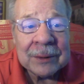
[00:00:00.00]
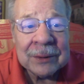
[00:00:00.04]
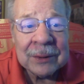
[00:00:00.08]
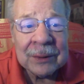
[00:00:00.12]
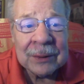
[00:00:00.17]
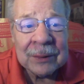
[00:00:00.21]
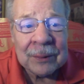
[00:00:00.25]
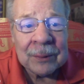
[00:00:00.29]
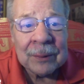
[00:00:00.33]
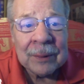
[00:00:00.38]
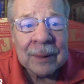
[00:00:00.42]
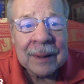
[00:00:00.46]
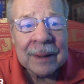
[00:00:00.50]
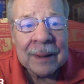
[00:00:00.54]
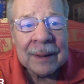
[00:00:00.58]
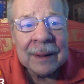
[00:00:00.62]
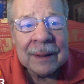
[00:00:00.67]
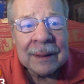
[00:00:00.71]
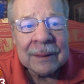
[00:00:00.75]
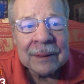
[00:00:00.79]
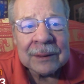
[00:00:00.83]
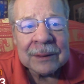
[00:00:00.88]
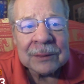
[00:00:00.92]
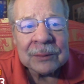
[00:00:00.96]
two,
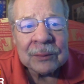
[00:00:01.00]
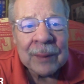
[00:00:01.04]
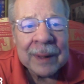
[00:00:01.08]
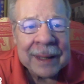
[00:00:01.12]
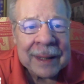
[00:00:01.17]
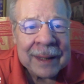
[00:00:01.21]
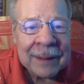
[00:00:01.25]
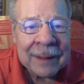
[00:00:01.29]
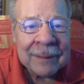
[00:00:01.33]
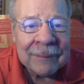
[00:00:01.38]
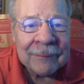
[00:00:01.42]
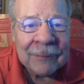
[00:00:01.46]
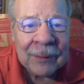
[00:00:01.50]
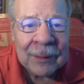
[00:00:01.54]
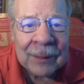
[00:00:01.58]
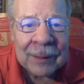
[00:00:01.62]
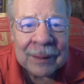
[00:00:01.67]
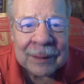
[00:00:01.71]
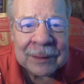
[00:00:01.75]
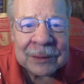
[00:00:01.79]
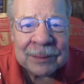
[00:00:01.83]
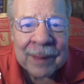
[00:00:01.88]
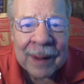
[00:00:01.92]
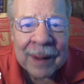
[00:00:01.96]
this week
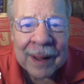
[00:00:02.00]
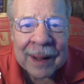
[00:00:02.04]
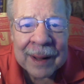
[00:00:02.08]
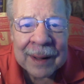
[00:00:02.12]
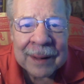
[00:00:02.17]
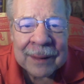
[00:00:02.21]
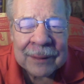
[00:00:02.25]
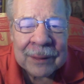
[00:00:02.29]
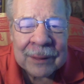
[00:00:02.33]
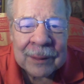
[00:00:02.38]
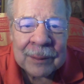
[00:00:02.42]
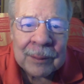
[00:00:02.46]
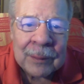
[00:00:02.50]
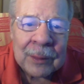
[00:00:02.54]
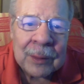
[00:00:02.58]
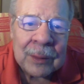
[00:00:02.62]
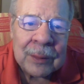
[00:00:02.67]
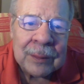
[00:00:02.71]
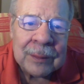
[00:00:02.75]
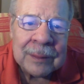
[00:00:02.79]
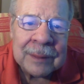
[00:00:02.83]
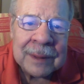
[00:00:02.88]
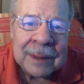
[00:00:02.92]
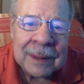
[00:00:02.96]
influenced by the
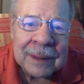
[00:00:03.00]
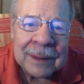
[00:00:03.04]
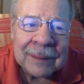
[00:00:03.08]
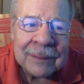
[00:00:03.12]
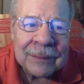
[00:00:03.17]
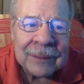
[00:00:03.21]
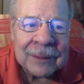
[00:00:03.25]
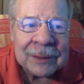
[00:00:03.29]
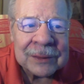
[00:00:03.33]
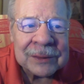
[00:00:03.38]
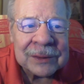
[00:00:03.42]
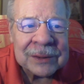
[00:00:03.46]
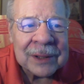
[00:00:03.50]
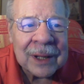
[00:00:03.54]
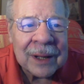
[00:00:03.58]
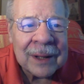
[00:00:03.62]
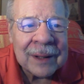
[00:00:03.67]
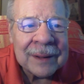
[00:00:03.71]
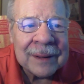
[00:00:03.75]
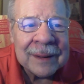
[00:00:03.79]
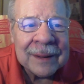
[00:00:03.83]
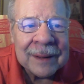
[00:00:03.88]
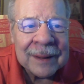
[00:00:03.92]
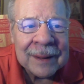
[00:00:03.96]
moon, the
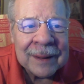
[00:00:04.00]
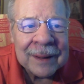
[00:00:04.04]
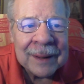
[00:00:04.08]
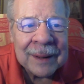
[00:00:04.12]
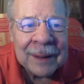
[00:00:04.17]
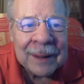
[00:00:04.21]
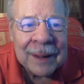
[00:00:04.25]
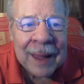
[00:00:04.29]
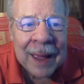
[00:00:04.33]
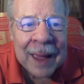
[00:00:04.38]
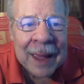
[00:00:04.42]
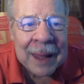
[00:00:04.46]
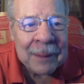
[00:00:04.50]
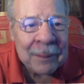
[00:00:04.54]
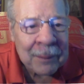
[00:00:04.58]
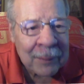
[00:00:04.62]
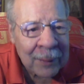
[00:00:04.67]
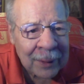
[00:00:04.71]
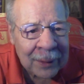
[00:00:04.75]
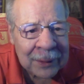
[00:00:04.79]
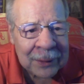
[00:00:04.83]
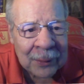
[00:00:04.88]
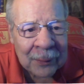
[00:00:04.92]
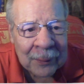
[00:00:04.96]
sun, and
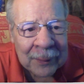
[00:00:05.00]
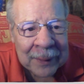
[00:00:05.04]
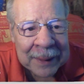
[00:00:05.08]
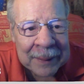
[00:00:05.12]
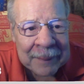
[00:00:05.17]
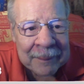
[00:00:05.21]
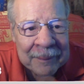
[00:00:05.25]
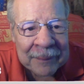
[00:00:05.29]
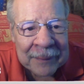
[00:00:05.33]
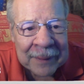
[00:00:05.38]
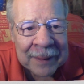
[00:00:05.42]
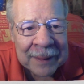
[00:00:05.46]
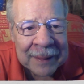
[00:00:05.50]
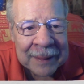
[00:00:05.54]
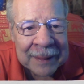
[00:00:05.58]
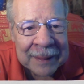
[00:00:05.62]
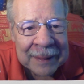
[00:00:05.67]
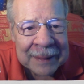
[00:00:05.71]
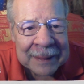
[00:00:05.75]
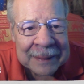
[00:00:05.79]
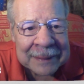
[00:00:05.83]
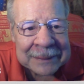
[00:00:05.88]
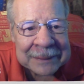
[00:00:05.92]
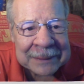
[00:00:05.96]
Mercury.
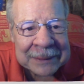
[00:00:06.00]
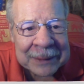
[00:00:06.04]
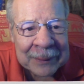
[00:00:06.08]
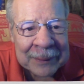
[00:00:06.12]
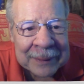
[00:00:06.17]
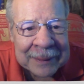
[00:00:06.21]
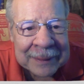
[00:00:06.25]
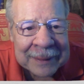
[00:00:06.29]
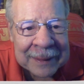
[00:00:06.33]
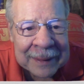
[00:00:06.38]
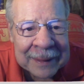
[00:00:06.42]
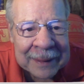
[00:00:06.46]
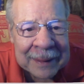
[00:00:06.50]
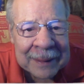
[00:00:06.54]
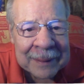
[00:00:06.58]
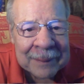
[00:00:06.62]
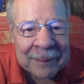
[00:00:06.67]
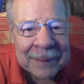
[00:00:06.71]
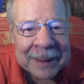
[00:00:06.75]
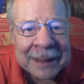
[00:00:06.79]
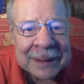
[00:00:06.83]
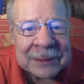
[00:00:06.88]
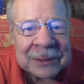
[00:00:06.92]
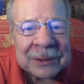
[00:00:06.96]
So it
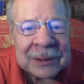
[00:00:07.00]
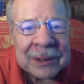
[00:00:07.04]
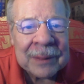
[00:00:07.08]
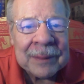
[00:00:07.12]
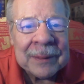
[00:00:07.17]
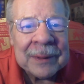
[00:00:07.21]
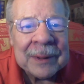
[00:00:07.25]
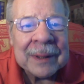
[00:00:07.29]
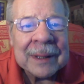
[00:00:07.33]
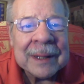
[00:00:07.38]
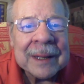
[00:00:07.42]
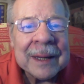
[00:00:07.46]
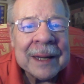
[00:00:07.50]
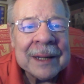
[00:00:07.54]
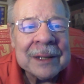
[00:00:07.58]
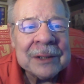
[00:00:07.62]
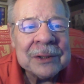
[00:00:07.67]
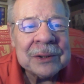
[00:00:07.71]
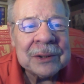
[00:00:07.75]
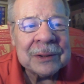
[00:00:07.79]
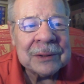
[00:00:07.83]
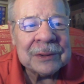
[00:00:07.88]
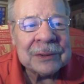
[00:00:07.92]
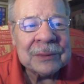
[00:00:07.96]
means
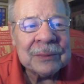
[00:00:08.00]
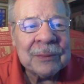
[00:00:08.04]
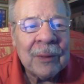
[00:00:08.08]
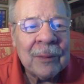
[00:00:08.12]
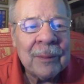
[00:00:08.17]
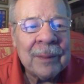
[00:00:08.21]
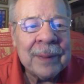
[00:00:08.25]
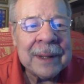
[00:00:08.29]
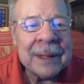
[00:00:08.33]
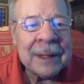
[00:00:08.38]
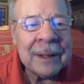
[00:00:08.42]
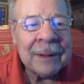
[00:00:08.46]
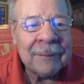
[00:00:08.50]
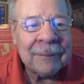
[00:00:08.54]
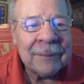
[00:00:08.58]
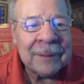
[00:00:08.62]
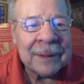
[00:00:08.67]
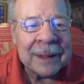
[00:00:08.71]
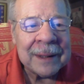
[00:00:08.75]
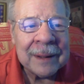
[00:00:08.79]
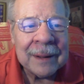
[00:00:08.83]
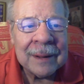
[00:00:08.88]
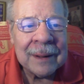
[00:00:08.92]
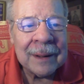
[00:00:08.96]
communications will be of
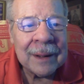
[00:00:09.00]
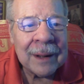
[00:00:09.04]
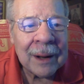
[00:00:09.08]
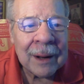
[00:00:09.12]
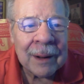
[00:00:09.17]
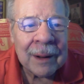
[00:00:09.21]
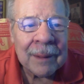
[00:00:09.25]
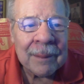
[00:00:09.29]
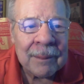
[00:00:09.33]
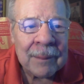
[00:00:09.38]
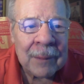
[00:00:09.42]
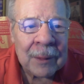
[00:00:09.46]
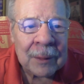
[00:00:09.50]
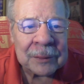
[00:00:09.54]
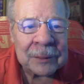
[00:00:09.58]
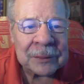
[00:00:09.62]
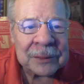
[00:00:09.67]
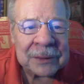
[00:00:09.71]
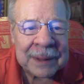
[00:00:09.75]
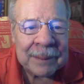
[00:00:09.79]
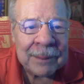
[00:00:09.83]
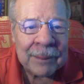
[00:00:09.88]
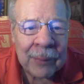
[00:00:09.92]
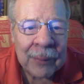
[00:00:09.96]
the
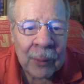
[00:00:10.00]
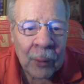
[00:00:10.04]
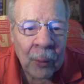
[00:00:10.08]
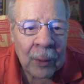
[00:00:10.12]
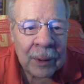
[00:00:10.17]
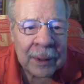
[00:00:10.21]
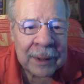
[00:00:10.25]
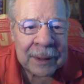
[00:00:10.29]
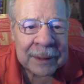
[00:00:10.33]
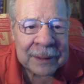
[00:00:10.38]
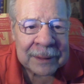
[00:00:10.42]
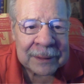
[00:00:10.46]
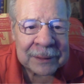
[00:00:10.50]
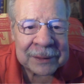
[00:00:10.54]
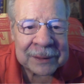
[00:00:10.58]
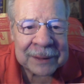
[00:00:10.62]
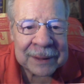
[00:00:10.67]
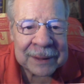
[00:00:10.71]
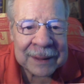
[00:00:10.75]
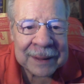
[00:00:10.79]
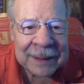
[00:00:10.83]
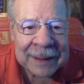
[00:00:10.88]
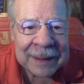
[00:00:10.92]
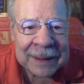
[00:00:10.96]
utmost importance,
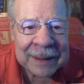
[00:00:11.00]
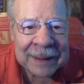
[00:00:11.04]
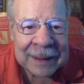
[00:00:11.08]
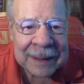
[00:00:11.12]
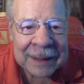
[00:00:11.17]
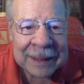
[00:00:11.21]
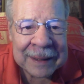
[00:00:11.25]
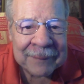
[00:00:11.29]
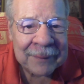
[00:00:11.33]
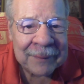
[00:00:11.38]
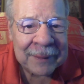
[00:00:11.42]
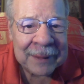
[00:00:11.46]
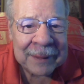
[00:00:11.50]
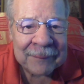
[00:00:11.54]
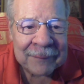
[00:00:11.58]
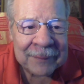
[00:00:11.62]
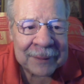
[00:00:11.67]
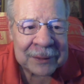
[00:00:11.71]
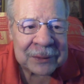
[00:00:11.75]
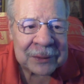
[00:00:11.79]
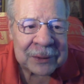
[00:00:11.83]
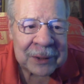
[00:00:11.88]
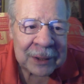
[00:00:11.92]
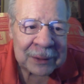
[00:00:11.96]
even if
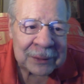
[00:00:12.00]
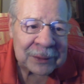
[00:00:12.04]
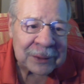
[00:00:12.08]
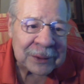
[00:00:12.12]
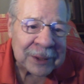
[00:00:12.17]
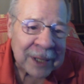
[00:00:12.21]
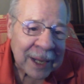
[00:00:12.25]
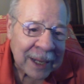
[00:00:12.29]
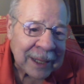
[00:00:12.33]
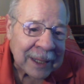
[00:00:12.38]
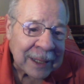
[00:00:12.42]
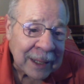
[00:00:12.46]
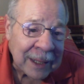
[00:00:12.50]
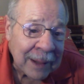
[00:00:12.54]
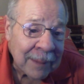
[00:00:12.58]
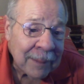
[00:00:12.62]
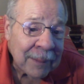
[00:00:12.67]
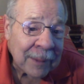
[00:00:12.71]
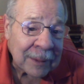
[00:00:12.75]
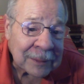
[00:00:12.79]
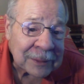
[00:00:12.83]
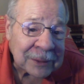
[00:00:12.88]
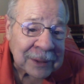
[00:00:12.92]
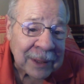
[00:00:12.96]
it's just checking up
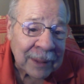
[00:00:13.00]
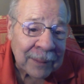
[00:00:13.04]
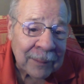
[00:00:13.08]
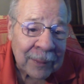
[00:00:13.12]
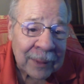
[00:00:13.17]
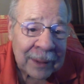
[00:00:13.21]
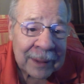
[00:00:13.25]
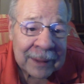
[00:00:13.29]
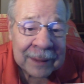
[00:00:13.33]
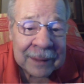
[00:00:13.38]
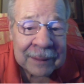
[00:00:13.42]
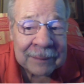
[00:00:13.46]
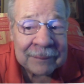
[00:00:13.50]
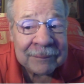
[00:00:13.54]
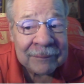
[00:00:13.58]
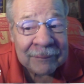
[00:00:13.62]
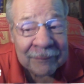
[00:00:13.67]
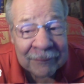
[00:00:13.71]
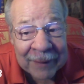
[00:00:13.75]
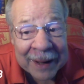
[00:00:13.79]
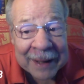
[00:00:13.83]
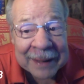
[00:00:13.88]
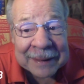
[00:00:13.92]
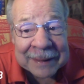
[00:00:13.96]
on someone and
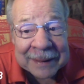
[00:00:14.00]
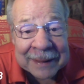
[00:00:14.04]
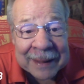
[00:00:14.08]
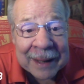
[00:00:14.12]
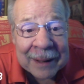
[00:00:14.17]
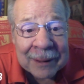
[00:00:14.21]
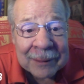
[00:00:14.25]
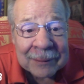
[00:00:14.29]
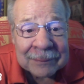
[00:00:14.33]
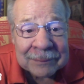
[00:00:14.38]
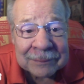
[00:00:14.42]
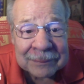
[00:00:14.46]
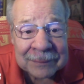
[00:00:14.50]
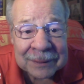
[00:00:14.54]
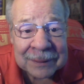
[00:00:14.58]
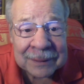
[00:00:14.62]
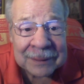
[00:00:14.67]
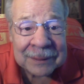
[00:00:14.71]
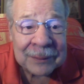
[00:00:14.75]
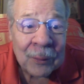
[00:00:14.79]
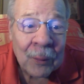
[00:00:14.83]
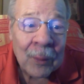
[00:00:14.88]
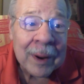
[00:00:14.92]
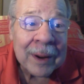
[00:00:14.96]
finding out
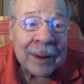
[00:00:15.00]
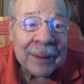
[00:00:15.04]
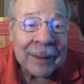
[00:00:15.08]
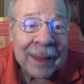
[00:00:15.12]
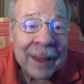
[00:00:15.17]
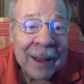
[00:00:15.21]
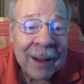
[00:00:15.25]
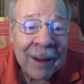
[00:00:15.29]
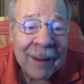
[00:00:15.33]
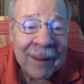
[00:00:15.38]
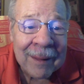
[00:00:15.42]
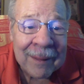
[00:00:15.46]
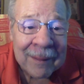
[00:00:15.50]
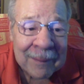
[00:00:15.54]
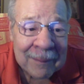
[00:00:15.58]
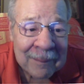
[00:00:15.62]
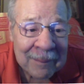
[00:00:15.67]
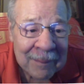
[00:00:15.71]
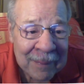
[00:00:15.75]
where they are.